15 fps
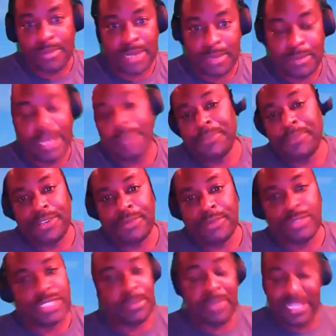Woman, in my opinion.
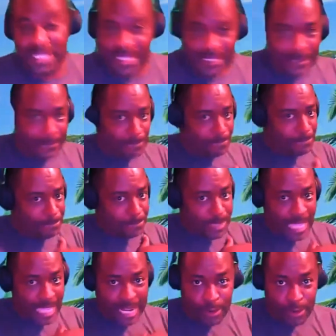It was the best.
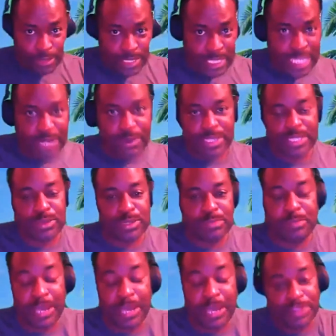That whole sequence
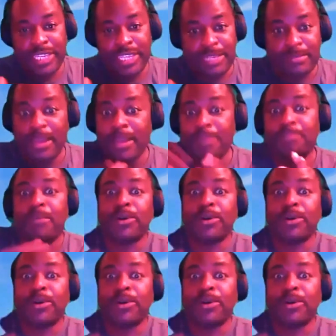was better than